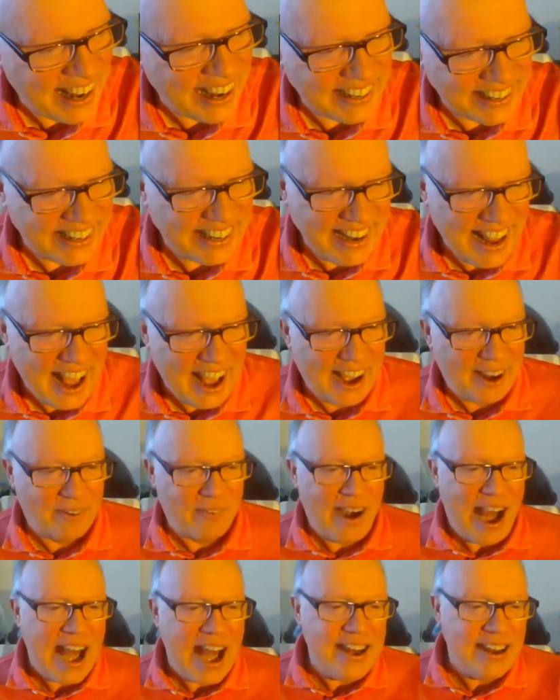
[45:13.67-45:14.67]
I liked it.
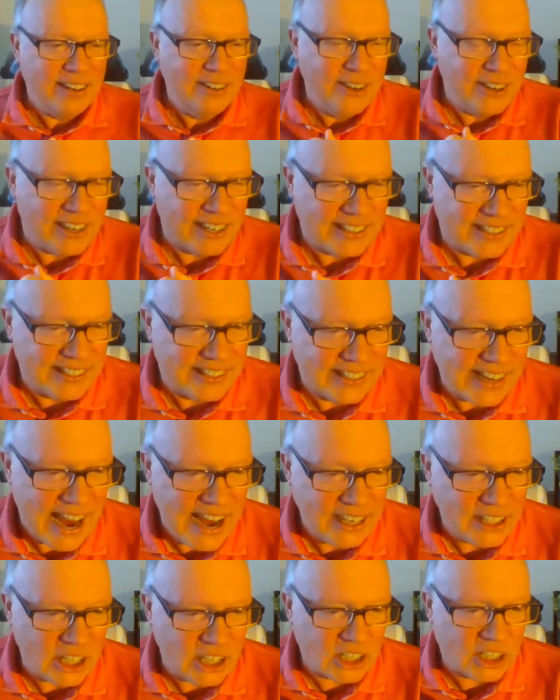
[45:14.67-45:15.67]
Uh, Randy Lucas is
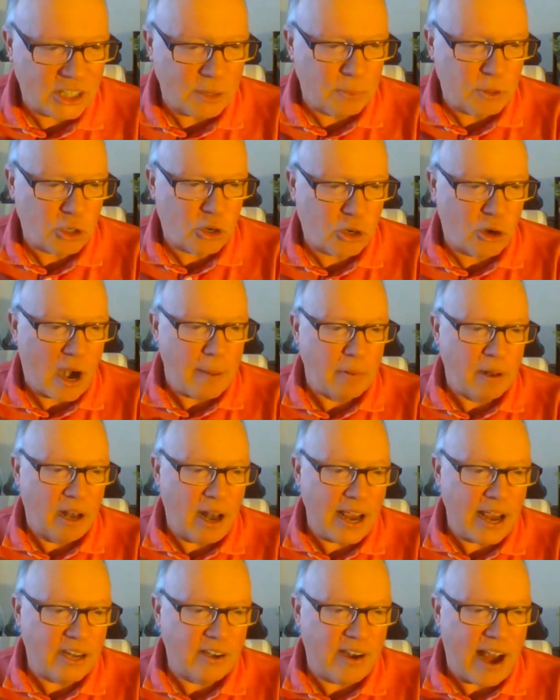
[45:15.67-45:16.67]
saying, just subscribe,
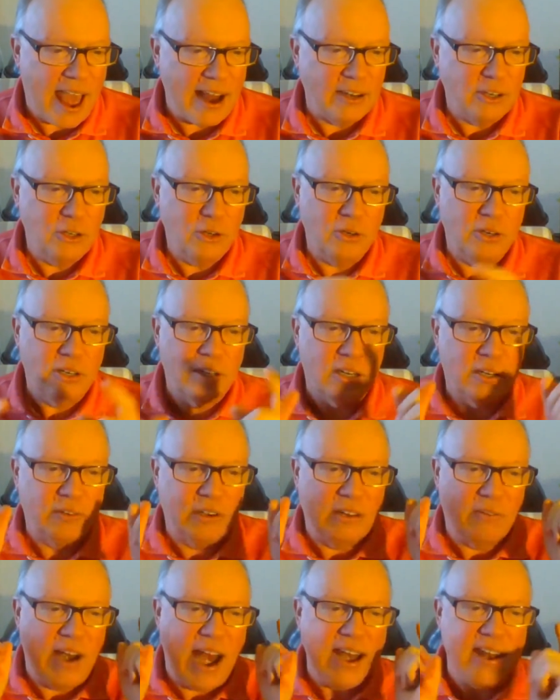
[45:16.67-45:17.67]
like your attitude and
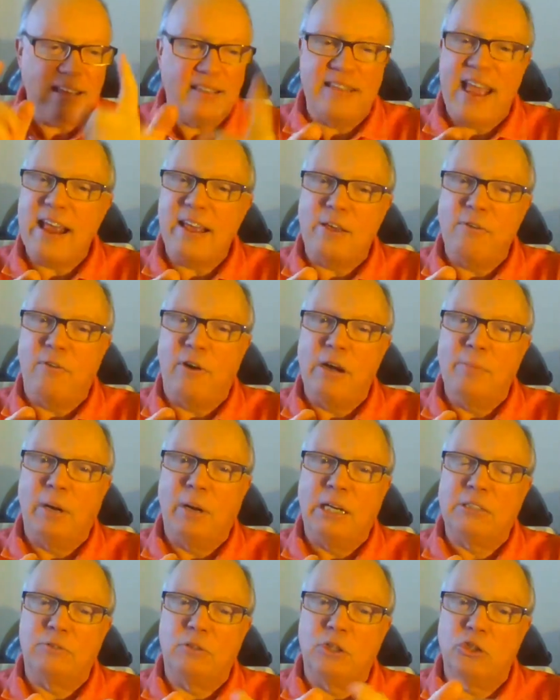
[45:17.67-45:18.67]
delivery. Randy, thank you very
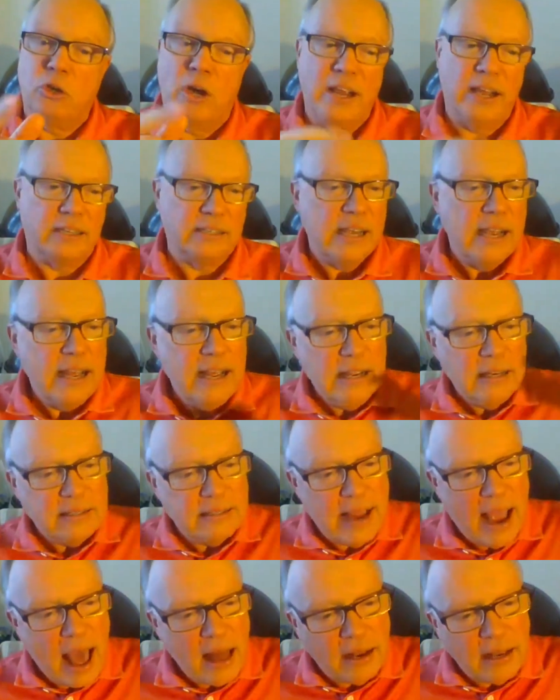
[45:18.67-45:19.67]
much for joining us.
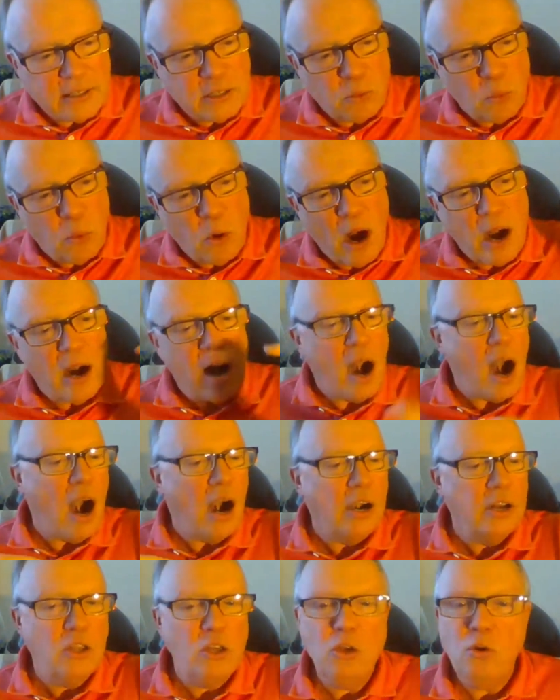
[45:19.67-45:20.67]
Tell us, where
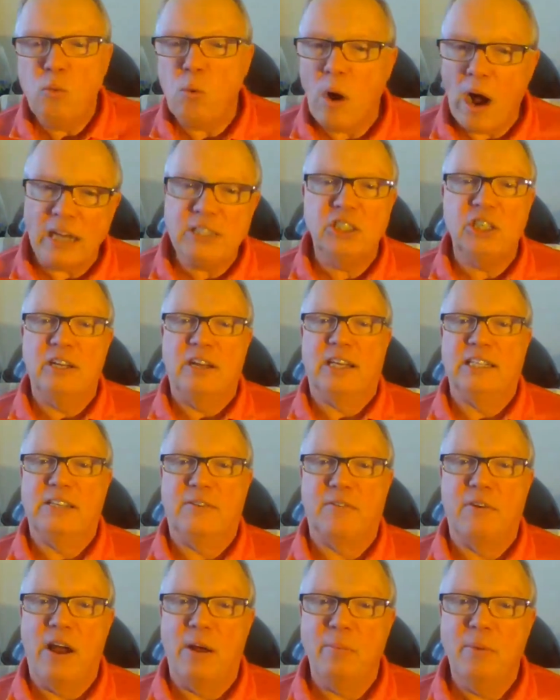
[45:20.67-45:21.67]
are you watching
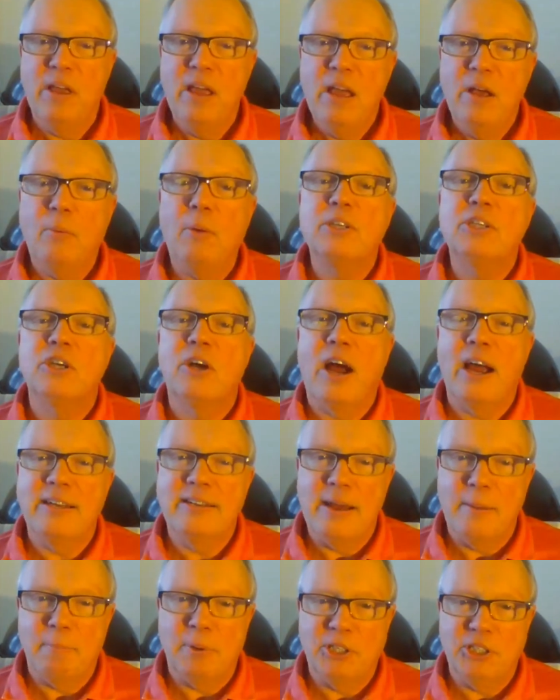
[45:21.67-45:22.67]
us from? What's your
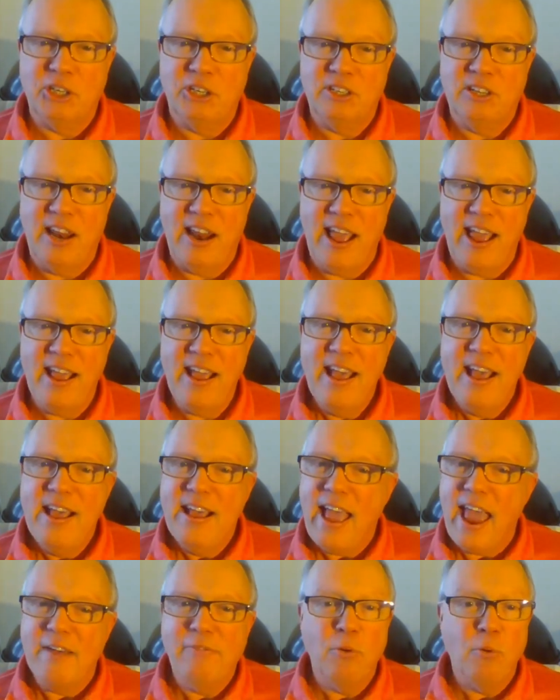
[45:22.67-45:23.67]
high temperature today?
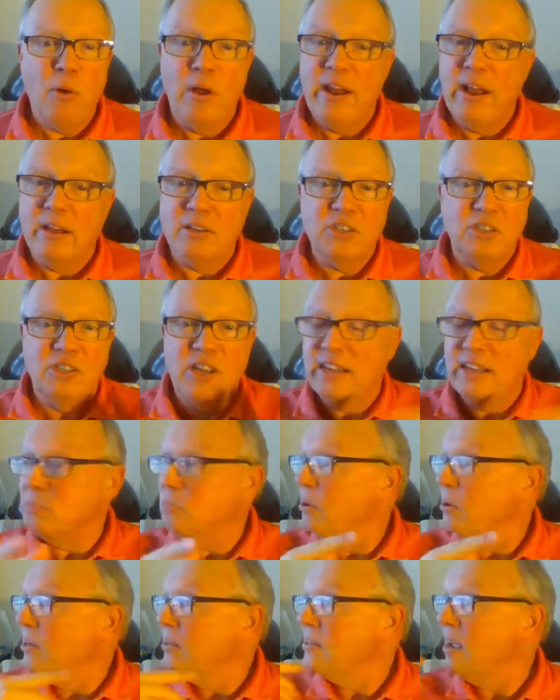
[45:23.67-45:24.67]
Everyone else
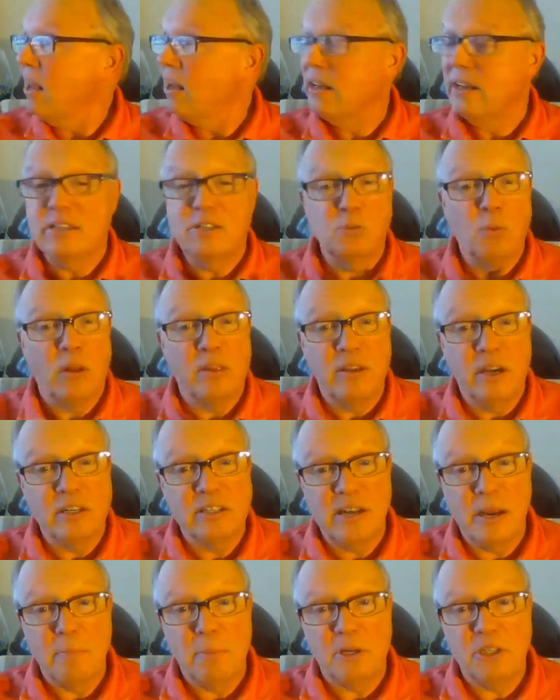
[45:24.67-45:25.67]
has been telling us what
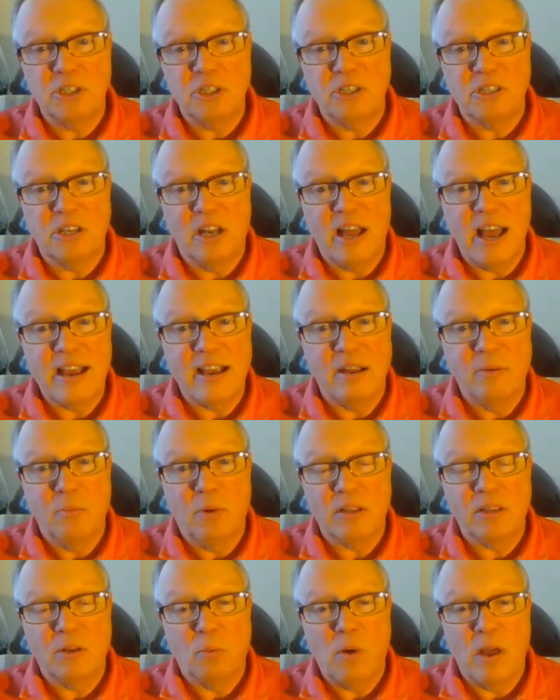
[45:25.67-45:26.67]
their temperature is like
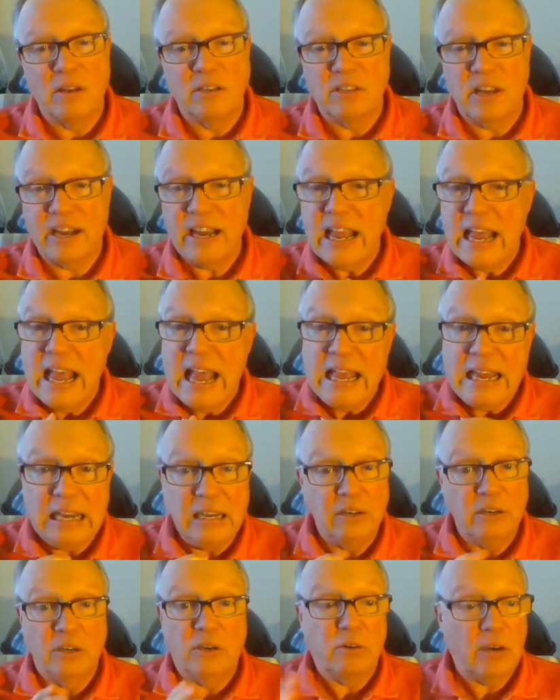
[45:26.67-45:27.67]
and what the weather's like.
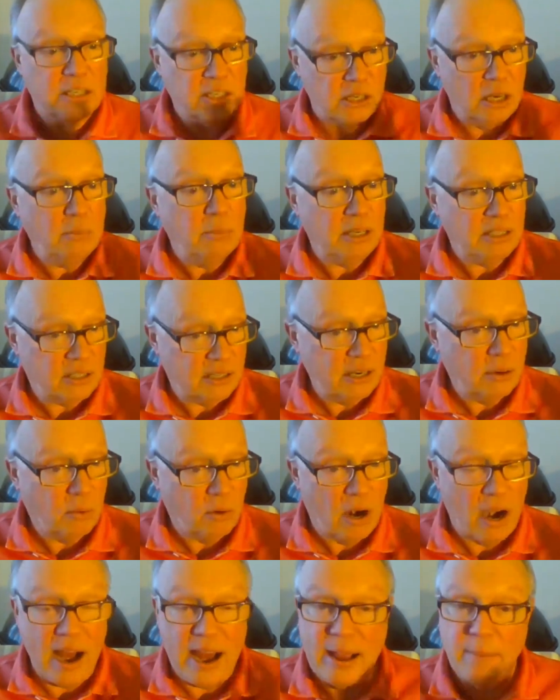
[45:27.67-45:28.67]
Here in Creston, BC,
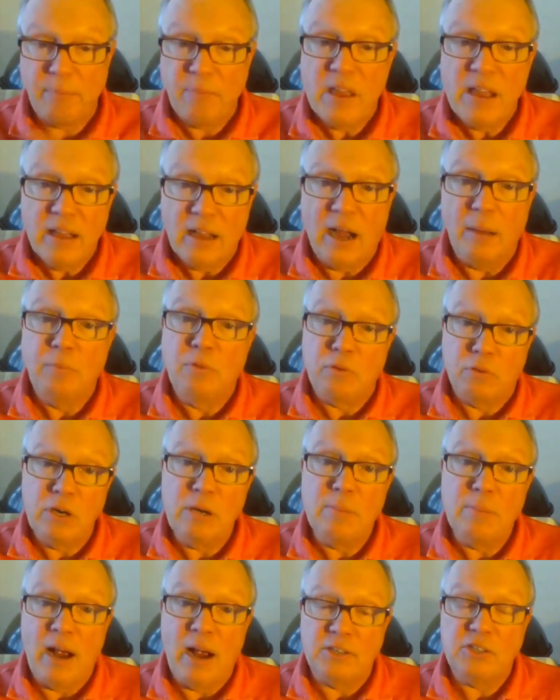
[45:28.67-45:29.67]
where I am, I'm
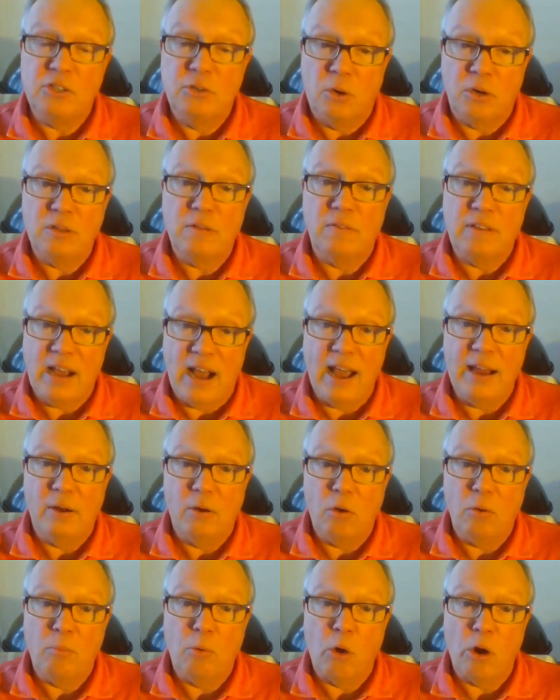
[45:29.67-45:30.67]
three miles north of the
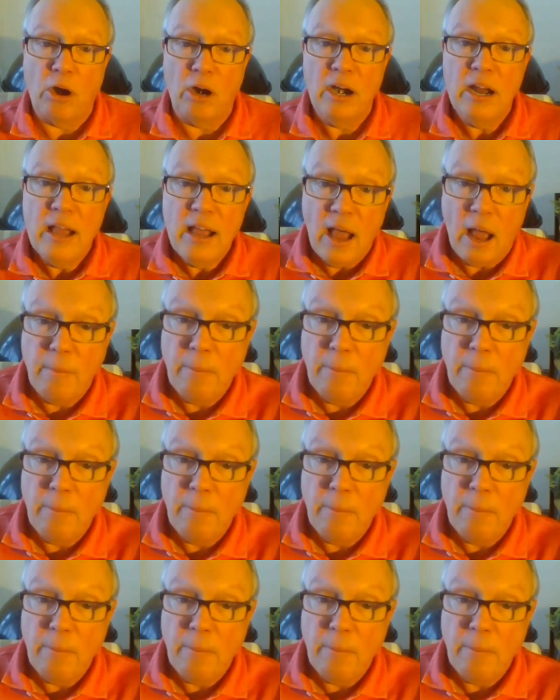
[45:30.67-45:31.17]
Idaho border.